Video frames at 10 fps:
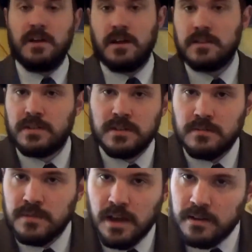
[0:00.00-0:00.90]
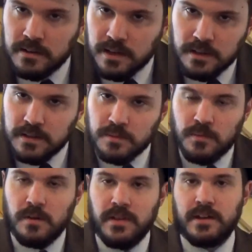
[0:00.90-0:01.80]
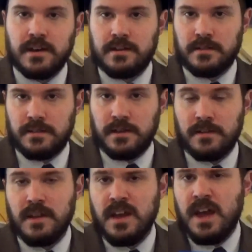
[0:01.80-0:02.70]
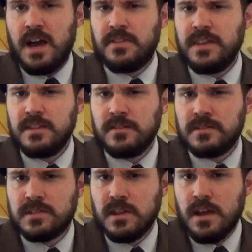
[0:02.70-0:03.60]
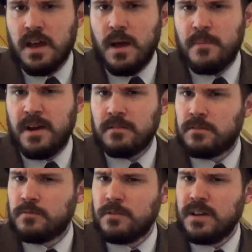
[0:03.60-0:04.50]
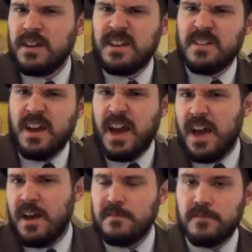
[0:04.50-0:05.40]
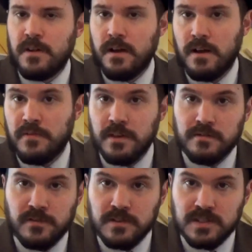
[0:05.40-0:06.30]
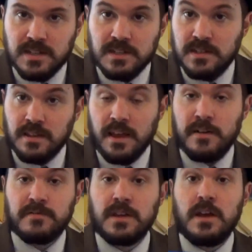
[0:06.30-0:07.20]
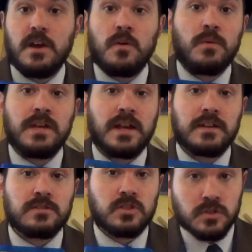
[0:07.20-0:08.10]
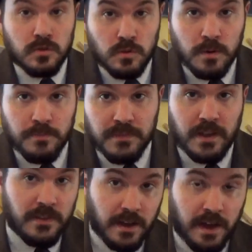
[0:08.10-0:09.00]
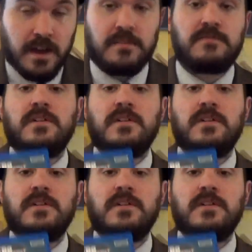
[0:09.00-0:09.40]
hunting them down and killing them all, that kind of thing. And I think there's about 3.5 of the first season left. We get 2.5